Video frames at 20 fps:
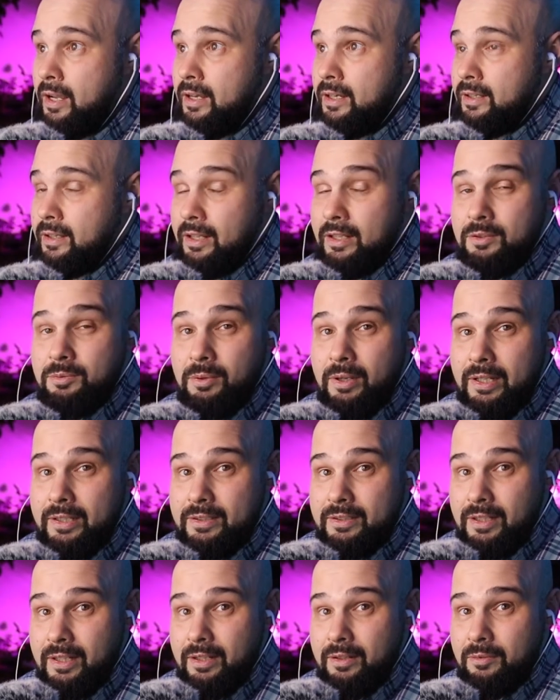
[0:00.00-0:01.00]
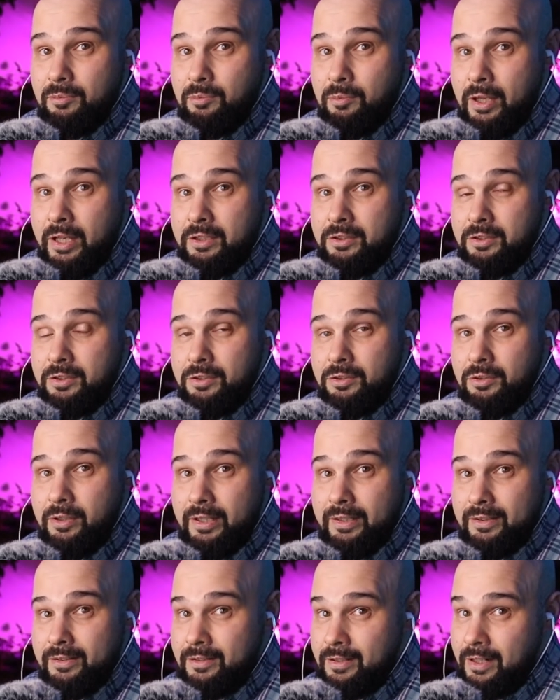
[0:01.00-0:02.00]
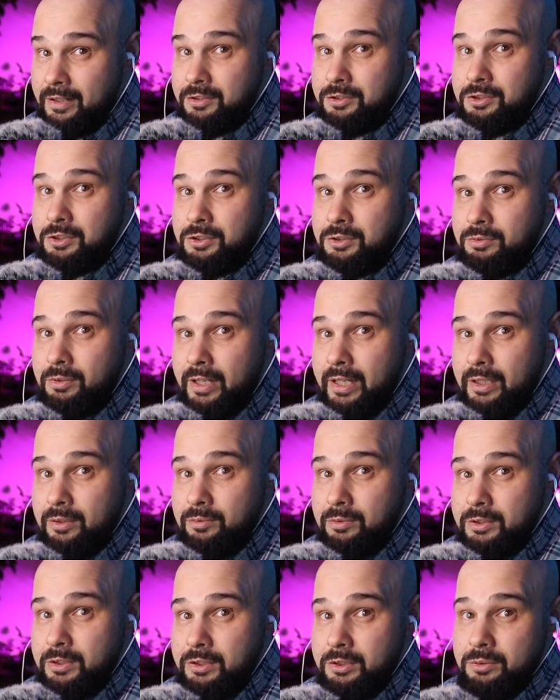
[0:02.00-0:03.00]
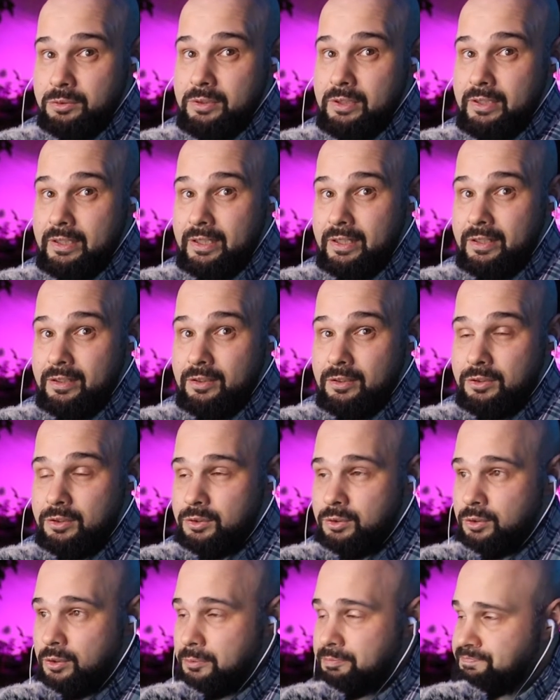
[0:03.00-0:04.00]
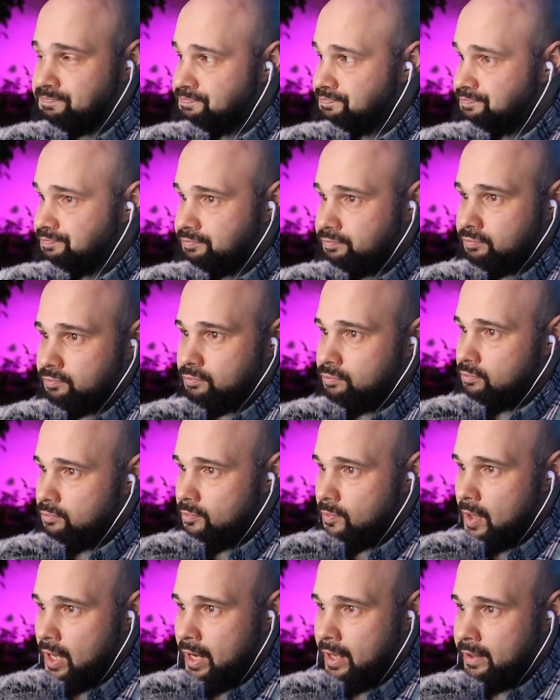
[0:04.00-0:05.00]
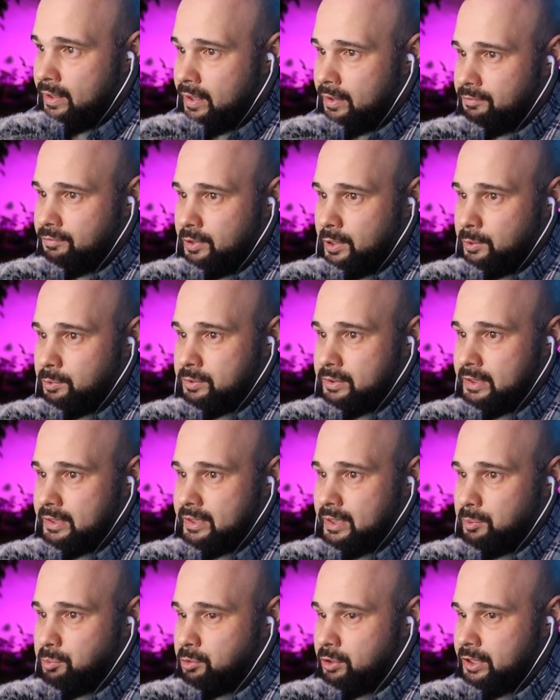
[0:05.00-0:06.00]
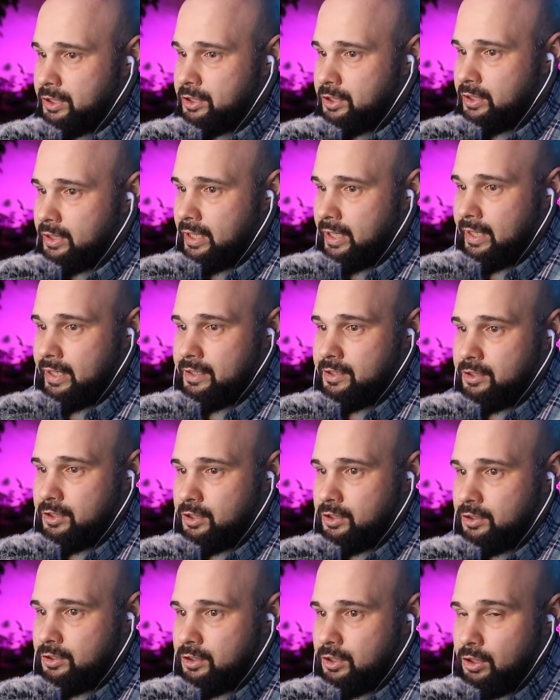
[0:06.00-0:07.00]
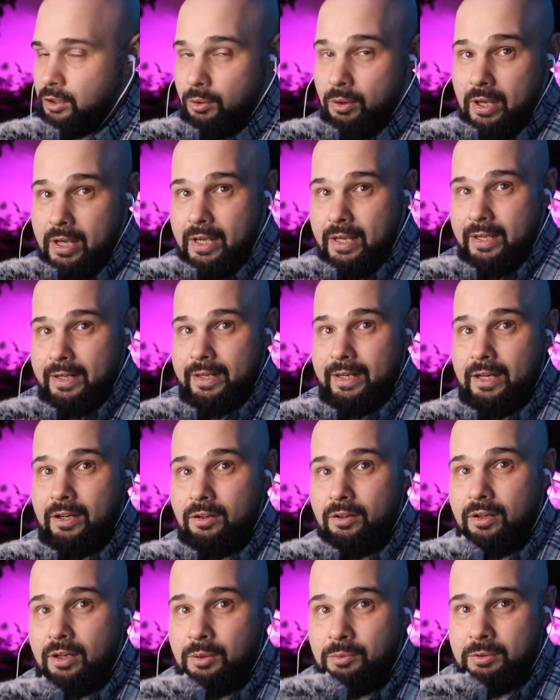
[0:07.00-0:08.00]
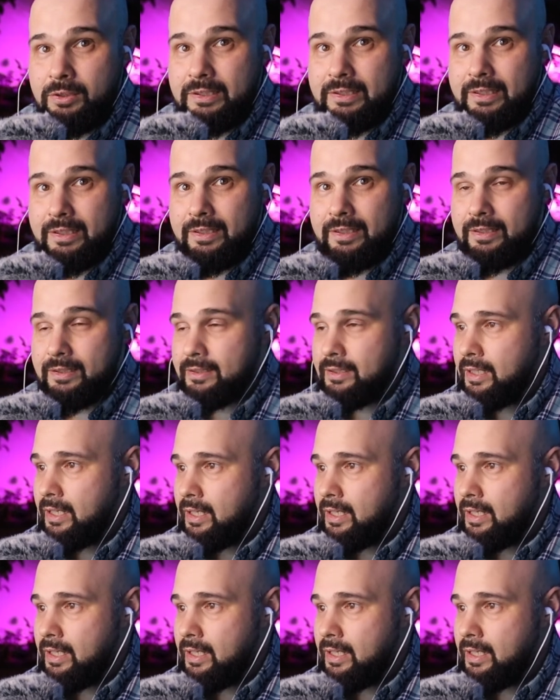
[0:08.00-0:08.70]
That's why I say make sure you get the textures right when you're using the heal tool, and then frequency separation, and you're good to go. Now, I will say this